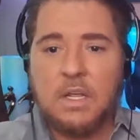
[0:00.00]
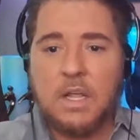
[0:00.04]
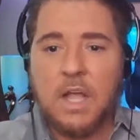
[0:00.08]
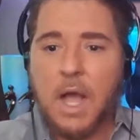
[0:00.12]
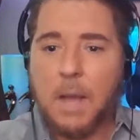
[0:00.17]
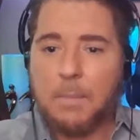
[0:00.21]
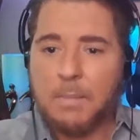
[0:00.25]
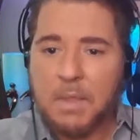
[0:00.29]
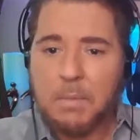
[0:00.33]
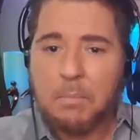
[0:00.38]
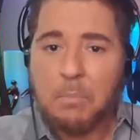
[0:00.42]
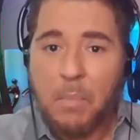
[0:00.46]

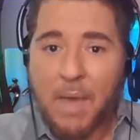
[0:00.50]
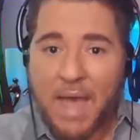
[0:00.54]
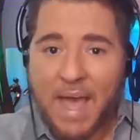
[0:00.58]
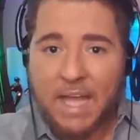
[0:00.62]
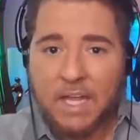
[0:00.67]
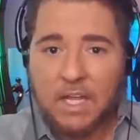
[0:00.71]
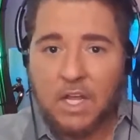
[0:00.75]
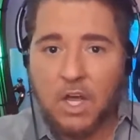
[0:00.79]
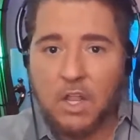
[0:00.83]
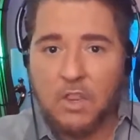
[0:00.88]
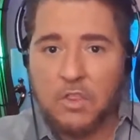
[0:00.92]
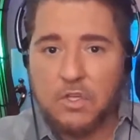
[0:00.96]
coming
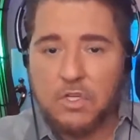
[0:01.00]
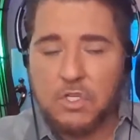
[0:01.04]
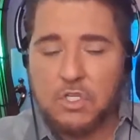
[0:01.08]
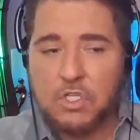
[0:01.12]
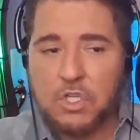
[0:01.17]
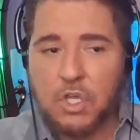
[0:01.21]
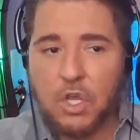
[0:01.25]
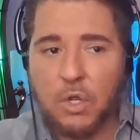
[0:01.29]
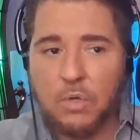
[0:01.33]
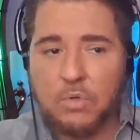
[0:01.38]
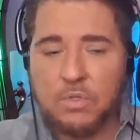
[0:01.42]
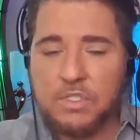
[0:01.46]
back on the
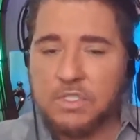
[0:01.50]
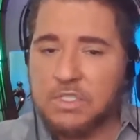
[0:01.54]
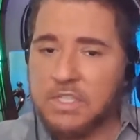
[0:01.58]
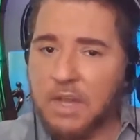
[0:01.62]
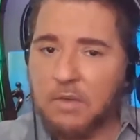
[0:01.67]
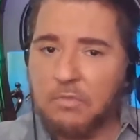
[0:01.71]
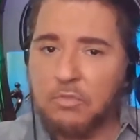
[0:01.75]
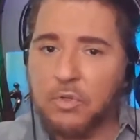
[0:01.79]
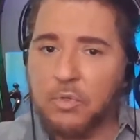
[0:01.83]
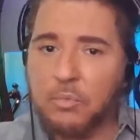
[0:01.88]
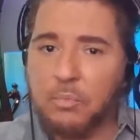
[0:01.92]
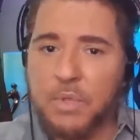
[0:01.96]
show.
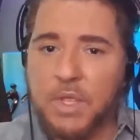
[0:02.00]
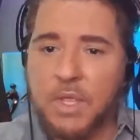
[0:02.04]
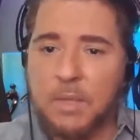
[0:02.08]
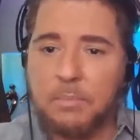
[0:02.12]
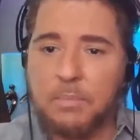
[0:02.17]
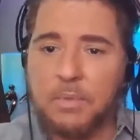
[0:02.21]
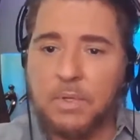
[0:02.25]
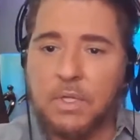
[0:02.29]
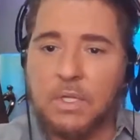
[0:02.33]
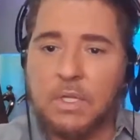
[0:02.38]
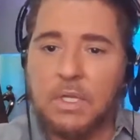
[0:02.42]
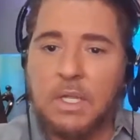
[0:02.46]
Several
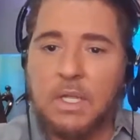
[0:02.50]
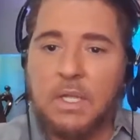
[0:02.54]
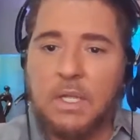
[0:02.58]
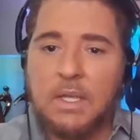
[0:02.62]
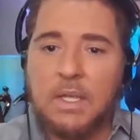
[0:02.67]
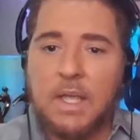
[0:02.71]
people